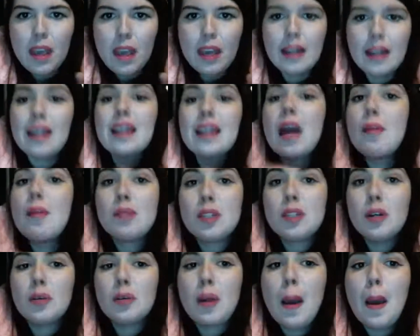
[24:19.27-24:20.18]
It had an
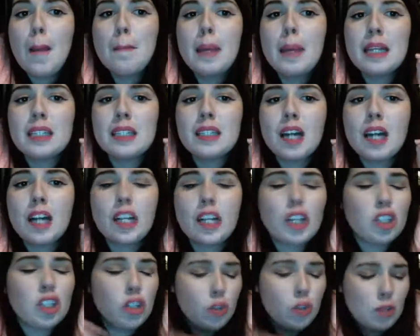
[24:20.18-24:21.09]
episode based on
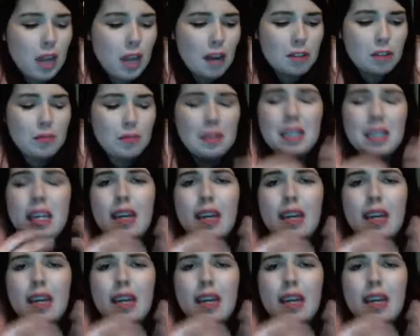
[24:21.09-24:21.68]
two characters being